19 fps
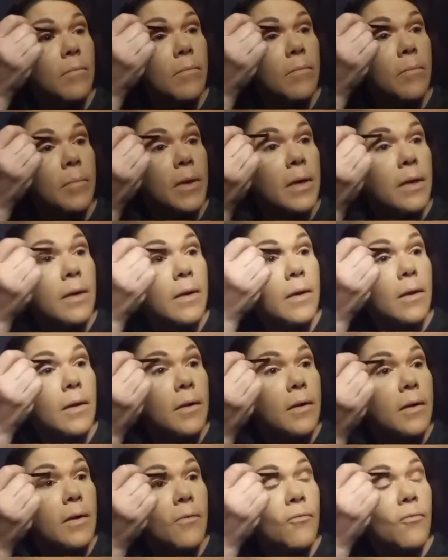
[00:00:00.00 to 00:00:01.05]
being in
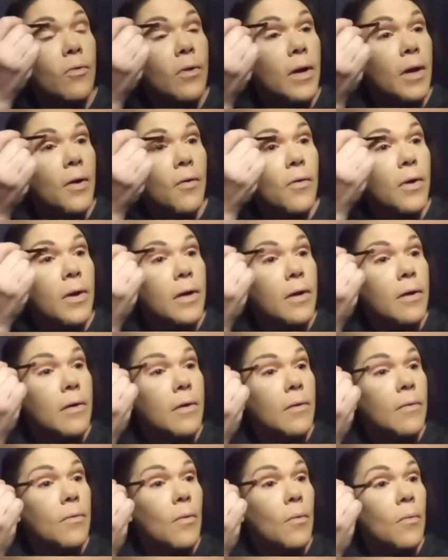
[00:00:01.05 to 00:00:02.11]
a different
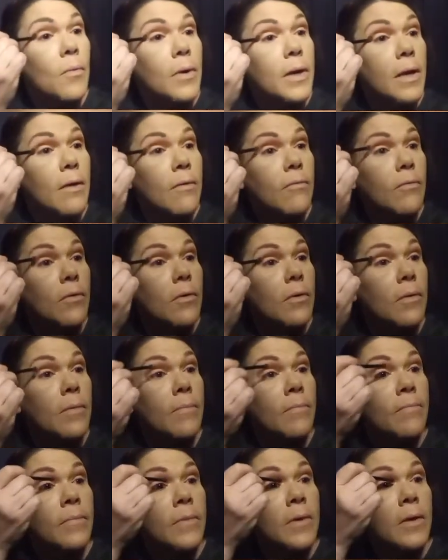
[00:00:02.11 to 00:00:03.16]
area, whatever,
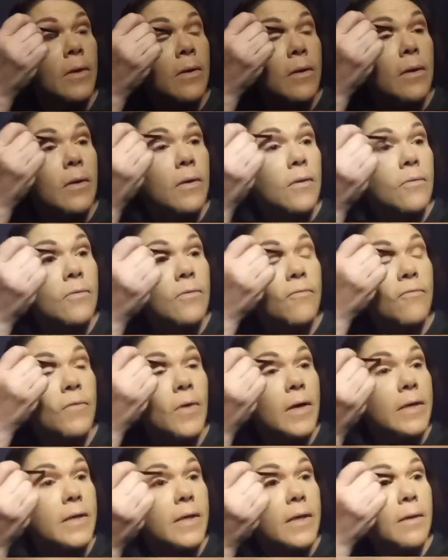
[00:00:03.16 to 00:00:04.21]
is
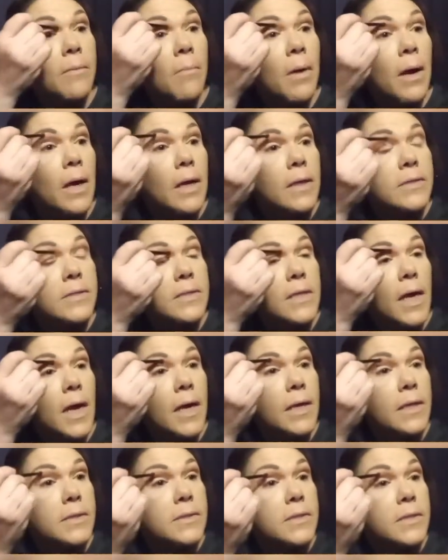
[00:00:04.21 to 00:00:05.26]
affecting my
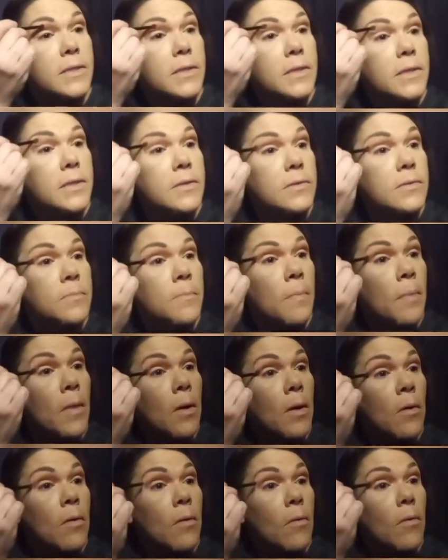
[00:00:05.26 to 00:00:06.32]
sinuses,
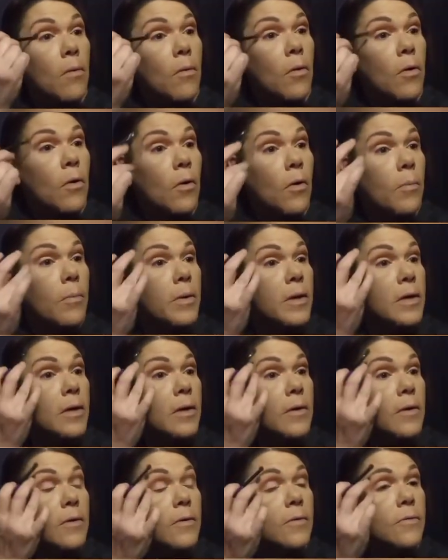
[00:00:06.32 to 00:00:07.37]
or
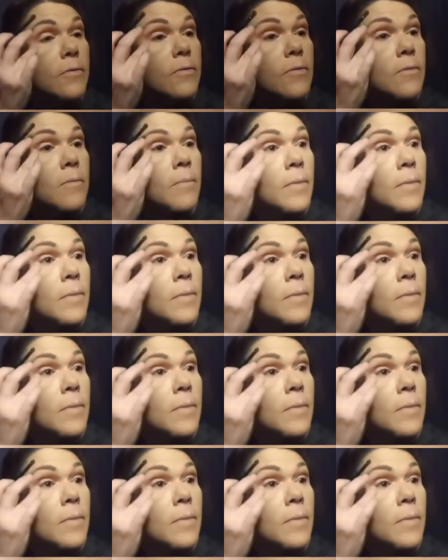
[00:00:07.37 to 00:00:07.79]
because